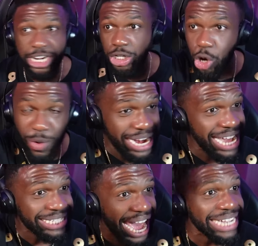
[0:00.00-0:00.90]
He doing
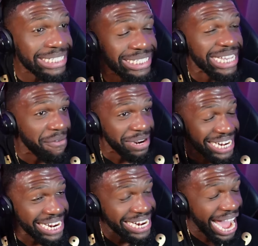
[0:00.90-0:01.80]
this at
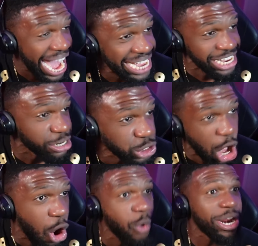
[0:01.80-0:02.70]
seventy-nine years
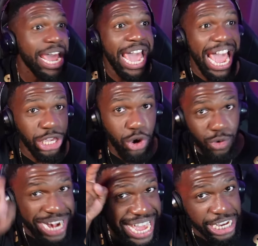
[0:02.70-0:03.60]
old. And
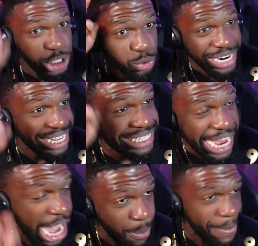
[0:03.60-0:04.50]
you niggas want to
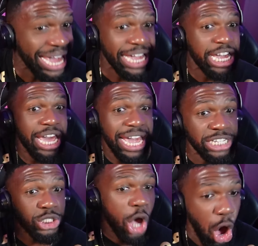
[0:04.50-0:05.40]
tell me
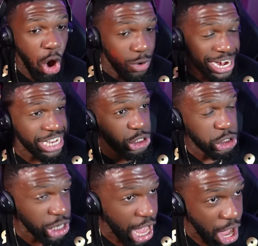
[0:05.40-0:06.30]
he's old and
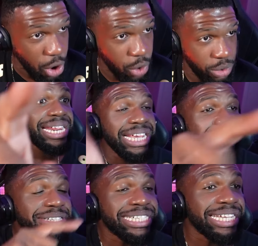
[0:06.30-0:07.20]
slow. And he
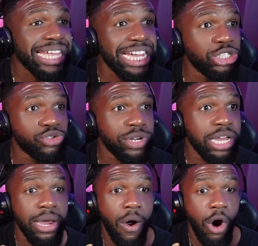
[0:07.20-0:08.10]
didn't even take the
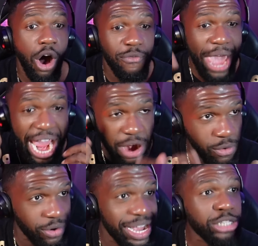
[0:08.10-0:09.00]
injury off
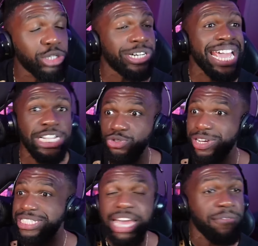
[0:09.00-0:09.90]
error. He took the
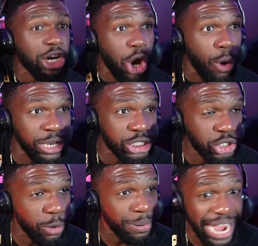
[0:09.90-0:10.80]
injury saving Coby's
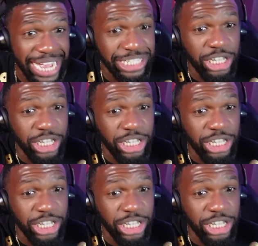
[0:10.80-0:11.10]
stupid ass.